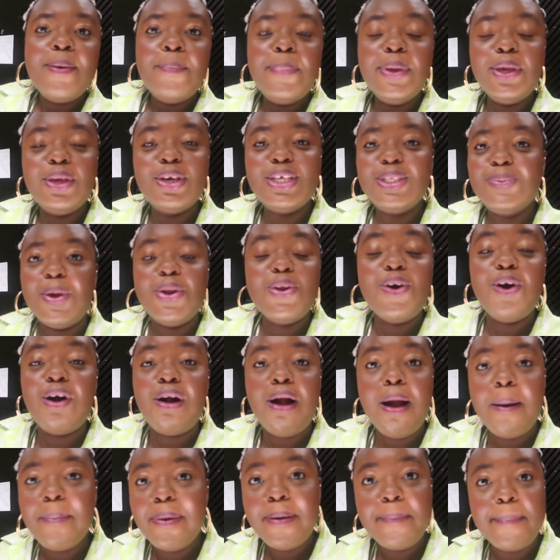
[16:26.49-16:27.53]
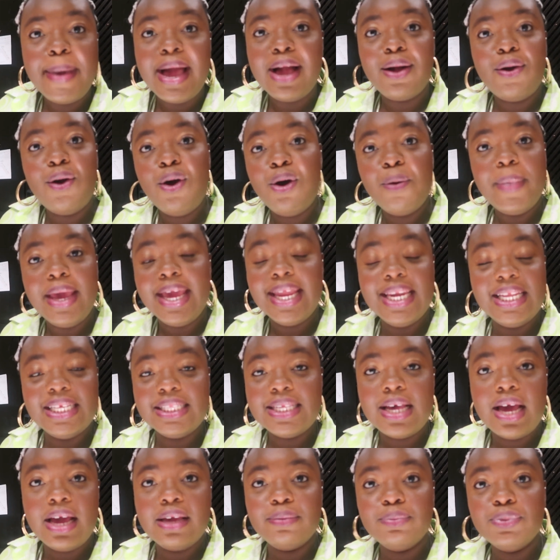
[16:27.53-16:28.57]
because we're not coming back home
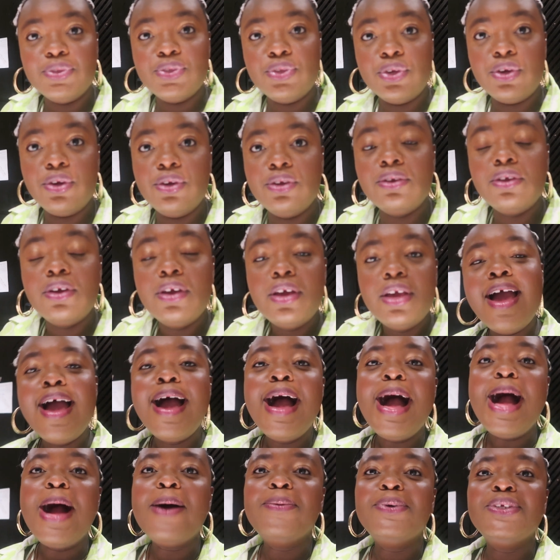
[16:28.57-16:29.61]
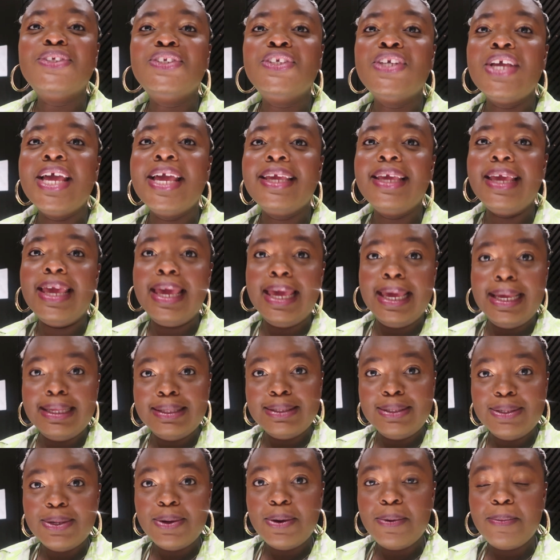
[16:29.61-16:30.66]
anytime soon i will check
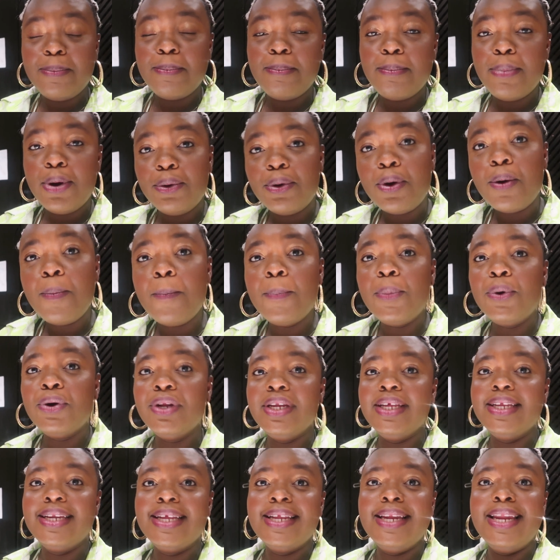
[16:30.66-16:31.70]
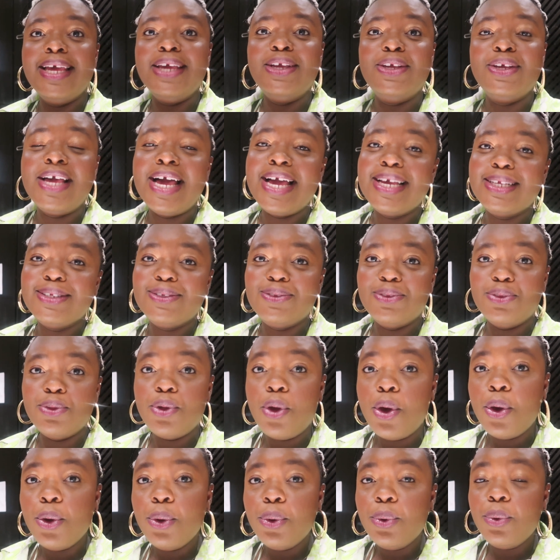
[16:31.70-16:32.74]
in tomorrow morning and let you guys
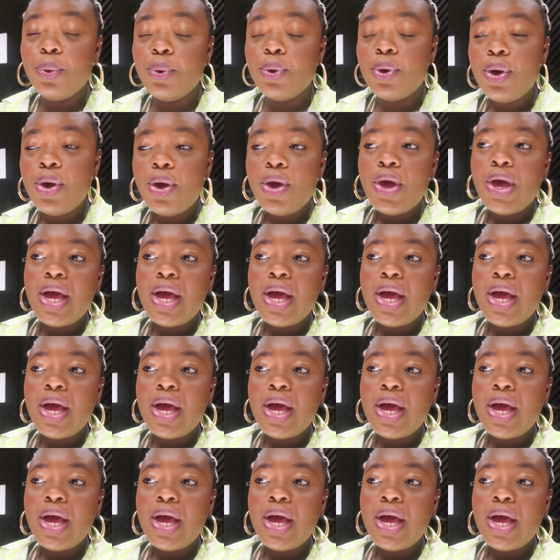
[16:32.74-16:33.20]
know